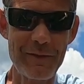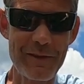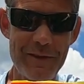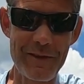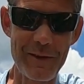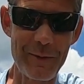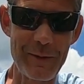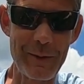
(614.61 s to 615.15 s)

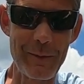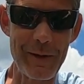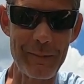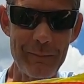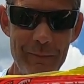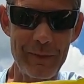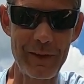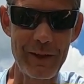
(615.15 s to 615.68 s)
So anyway,
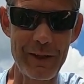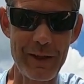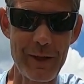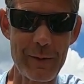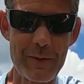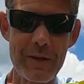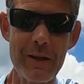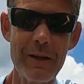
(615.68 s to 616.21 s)
there you
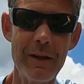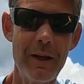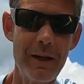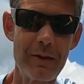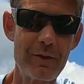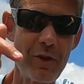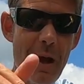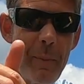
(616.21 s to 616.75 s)
go.
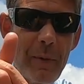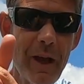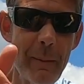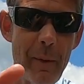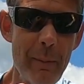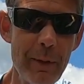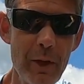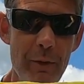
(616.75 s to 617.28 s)
Drop a
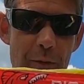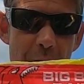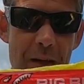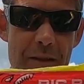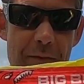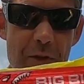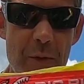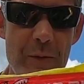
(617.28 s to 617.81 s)
comment below if you
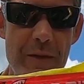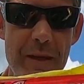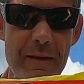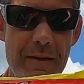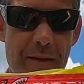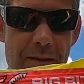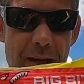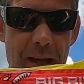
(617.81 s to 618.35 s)
guys have used these,
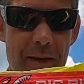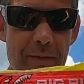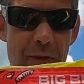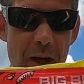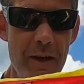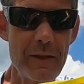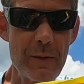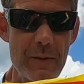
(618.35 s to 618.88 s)
because I have
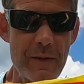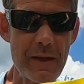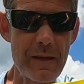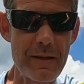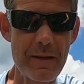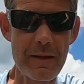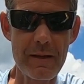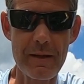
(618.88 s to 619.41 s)
not used
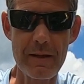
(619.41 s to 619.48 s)
these,